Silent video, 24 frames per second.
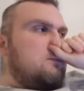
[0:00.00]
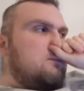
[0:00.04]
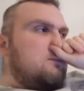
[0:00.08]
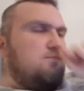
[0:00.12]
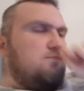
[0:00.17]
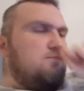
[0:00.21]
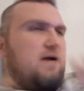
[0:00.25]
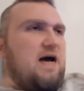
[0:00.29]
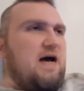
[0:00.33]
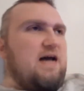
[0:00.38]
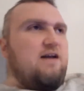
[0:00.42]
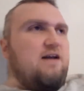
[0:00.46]

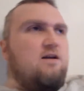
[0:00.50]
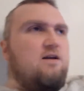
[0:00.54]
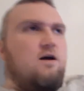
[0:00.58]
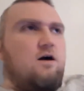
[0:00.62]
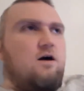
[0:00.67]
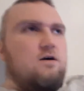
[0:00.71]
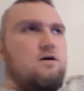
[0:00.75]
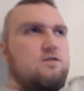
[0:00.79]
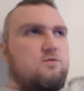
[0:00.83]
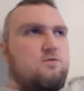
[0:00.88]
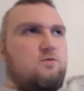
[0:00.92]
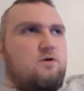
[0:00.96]
Patton
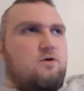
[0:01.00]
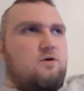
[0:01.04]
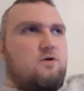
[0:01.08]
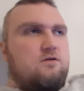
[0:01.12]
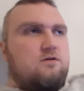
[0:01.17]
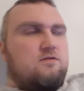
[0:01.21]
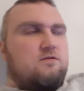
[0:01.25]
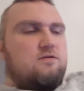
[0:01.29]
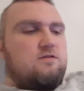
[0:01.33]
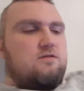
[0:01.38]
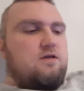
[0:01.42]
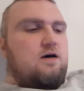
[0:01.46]

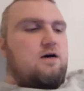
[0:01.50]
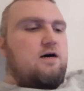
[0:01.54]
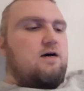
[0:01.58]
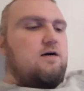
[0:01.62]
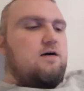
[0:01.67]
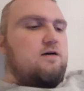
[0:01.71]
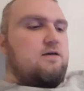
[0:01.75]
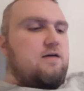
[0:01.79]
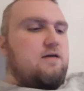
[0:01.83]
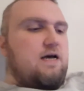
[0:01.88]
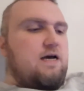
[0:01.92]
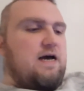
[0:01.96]
Oswalt
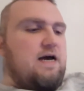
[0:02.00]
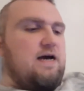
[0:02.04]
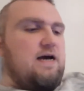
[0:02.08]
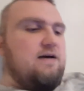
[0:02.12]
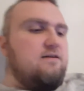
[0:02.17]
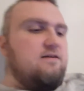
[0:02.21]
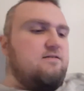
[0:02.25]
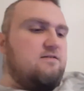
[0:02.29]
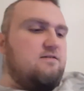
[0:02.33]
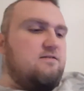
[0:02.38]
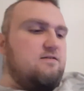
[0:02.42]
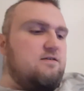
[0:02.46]
uh,
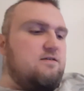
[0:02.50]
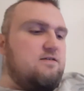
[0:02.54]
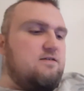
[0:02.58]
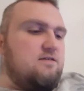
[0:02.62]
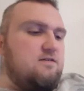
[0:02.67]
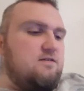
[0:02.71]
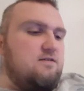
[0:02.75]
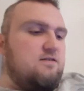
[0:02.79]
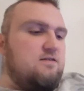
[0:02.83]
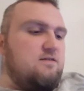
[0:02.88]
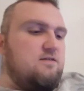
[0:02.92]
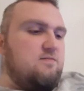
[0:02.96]
has
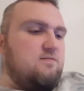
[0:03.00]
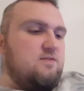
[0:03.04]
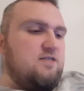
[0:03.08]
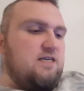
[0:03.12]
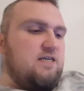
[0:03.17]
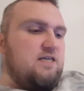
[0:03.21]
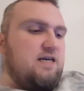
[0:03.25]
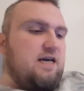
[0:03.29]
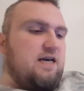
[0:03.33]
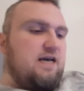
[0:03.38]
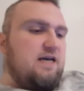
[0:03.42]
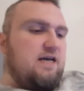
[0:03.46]
uh,
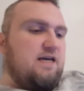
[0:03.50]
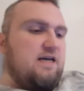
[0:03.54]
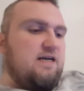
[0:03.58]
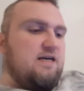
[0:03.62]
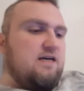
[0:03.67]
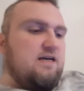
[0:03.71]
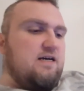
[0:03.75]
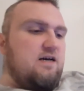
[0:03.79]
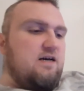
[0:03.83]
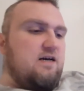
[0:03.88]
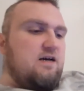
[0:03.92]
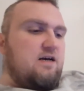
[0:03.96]
seemingly
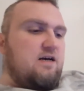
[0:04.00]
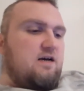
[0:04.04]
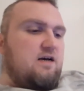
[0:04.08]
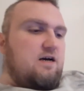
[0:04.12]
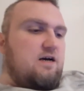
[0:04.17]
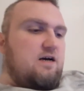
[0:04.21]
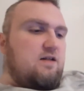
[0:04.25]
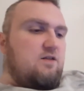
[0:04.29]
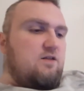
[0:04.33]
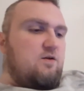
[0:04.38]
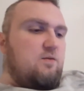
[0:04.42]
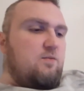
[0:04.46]
a
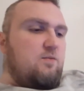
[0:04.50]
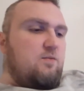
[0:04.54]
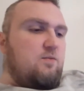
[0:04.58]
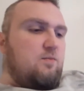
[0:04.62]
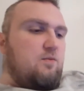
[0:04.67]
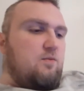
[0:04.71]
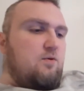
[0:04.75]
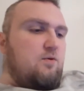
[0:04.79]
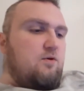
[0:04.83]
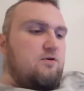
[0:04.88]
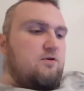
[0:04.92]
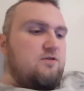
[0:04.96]
a little bit
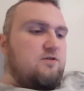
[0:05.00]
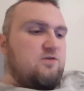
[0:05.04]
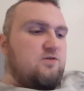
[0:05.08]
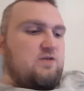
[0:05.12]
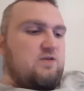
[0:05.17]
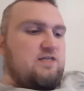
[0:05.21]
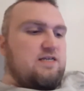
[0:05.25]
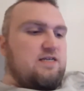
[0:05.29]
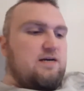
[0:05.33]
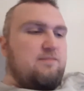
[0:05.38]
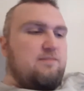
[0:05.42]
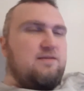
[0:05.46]
more
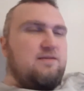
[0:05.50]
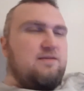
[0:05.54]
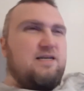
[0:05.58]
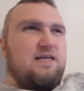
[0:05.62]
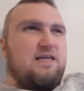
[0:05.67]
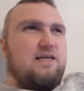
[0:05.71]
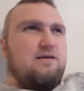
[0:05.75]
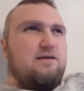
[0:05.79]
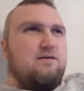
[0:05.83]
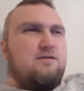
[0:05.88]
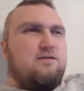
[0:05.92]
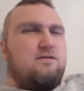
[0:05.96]
screen time
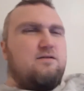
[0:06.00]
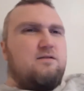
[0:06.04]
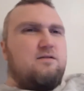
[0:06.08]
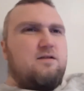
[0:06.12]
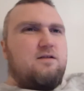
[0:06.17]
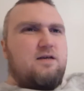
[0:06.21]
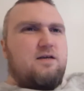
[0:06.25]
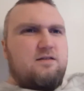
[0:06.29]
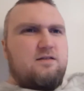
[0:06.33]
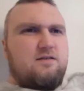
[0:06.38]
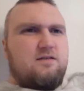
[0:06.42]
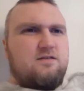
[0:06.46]
Neil
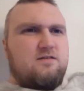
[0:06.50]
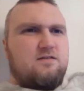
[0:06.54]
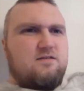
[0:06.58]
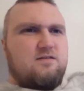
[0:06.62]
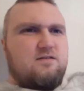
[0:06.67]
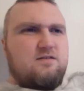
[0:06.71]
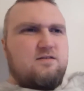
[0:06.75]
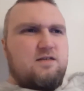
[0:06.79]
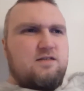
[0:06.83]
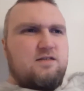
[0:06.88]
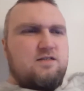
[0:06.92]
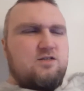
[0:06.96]
in
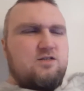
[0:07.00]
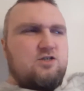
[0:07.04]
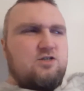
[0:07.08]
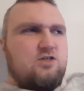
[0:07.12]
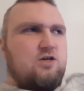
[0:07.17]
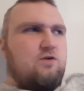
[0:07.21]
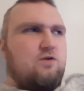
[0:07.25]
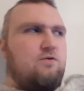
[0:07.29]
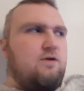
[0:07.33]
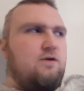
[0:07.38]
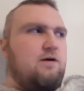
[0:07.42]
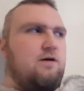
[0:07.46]
this in this
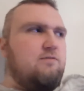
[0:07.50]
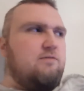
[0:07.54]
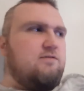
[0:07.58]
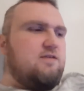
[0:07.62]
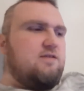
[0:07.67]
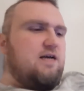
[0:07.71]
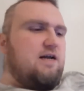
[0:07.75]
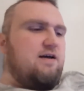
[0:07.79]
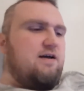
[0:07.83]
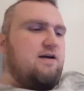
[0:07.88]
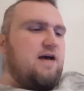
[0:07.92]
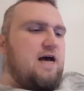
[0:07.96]
show, and I was
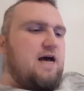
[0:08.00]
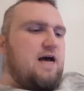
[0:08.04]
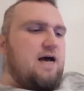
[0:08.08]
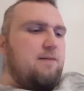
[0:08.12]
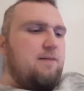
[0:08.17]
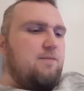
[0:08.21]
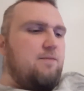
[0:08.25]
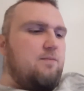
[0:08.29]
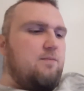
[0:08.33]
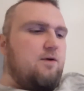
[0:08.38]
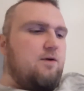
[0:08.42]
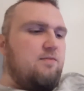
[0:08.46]
kind of
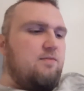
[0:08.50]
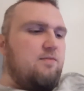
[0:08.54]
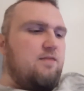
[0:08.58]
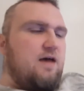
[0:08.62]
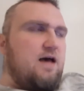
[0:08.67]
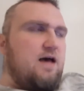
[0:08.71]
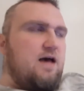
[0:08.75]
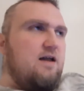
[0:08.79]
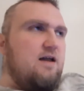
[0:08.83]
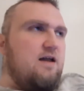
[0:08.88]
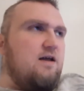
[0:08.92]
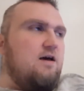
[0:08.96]
happy about
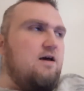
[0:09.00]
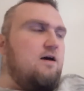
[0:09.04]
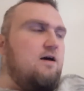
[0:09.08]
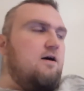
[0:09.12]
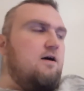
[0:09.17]
that.